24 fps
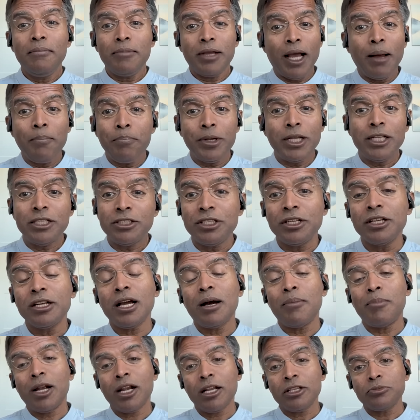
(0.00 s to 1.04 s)
Companies didn't
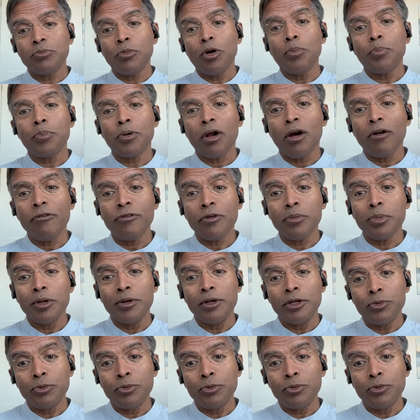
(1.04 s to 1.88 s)
come out as more profitable.